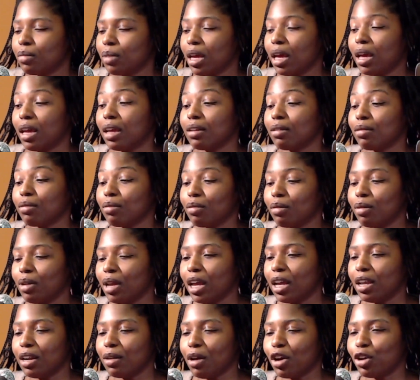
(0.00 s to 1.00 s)
and
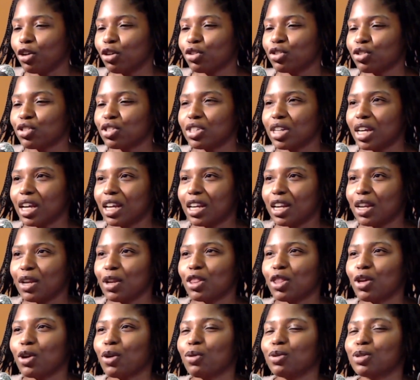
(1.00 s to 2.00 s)
understanding
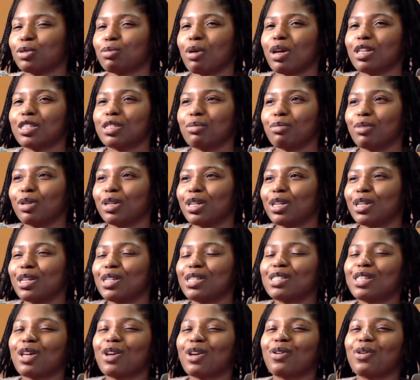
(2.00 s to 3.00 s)
their
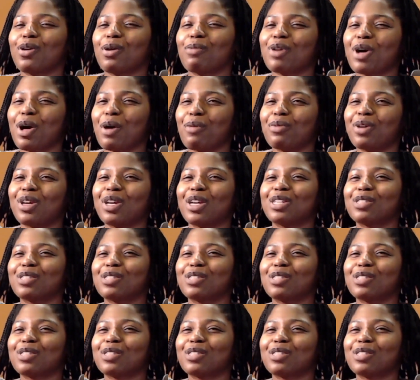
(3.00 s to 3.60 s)
responsibilities that are upcoming.